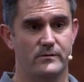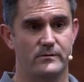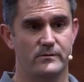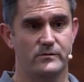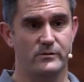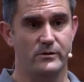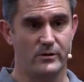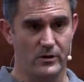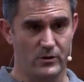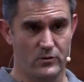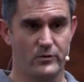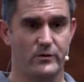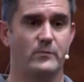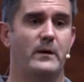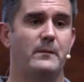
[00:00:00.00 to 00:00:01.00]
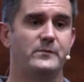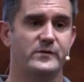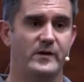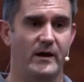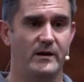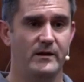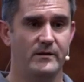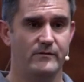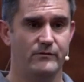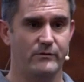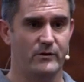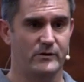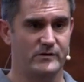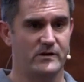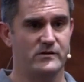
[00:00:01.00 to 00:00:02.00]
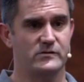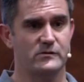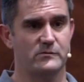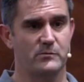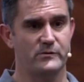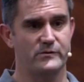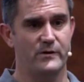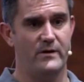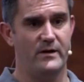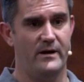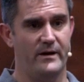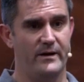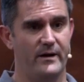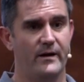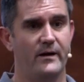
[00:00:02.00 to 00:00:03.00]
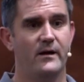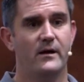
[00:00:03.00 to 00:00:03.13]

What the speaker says: So you can go to the website, if you've got Essentials Plus or higher,